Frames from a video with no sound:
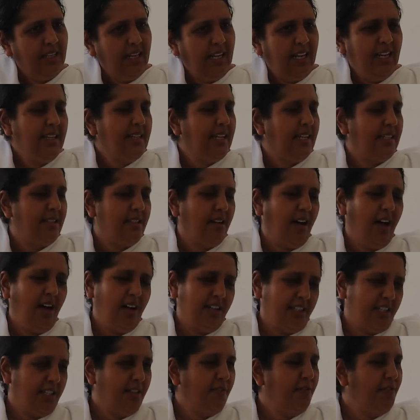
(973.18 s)
in that
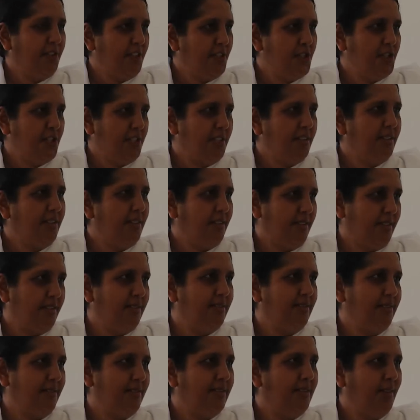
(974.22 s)
artificial
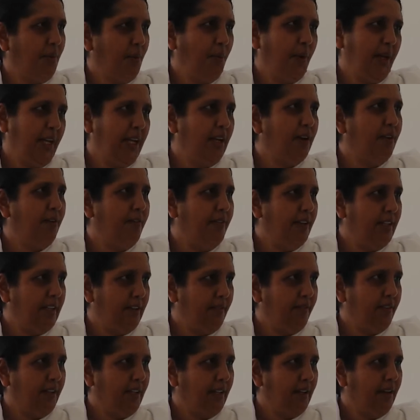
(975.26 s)
way of
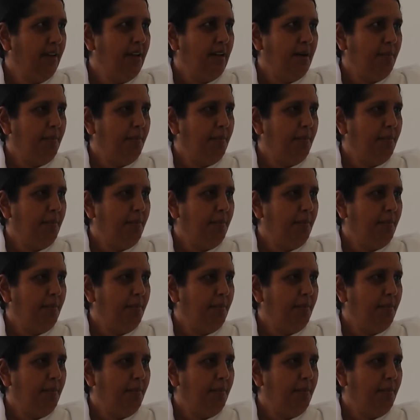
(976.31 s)
living.